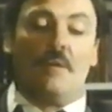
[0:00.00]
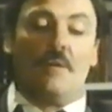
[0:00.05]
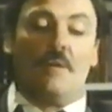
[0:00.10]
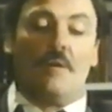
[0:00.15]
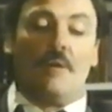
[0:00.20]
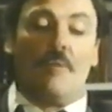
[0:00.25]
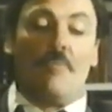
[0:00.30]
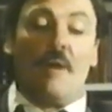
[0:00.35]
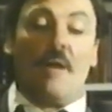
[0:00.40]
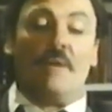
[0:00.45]

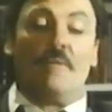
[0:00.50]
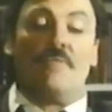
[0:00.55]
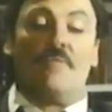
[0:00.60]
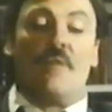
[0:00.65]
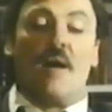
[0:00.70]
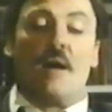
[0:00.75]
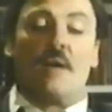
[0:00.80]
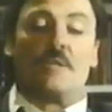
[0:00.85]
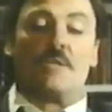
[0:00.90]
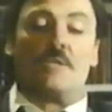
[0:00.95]
A red
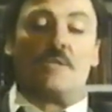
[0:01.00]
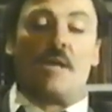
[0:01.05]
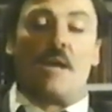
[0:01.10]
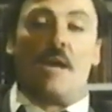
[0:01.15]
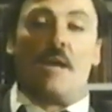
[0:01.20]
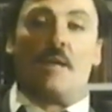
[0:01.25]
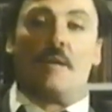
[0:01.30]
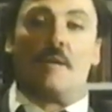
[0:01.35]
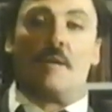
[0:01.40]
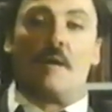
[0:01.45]
fox
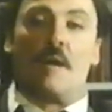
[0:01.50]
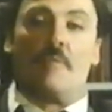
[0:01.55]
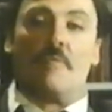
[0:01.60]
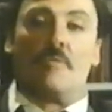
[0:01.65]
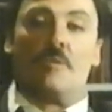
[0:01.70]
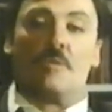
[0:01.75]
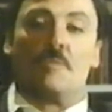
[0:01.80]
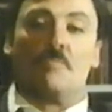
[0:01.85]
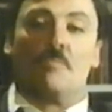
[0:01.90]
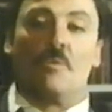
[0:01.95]
stain
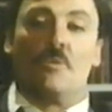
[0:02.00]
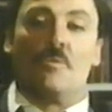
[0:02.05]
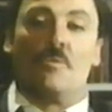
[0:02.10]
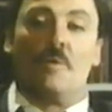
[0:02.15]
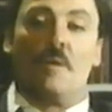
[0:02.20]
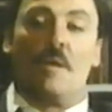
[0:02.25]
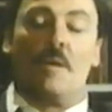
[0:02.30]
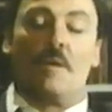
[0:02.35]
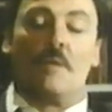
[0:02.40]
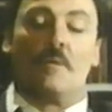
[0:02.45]
covers Blue
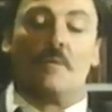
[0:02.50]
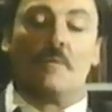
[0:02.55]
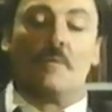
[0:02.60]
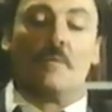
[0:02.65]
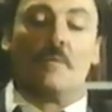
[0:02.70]
Hill.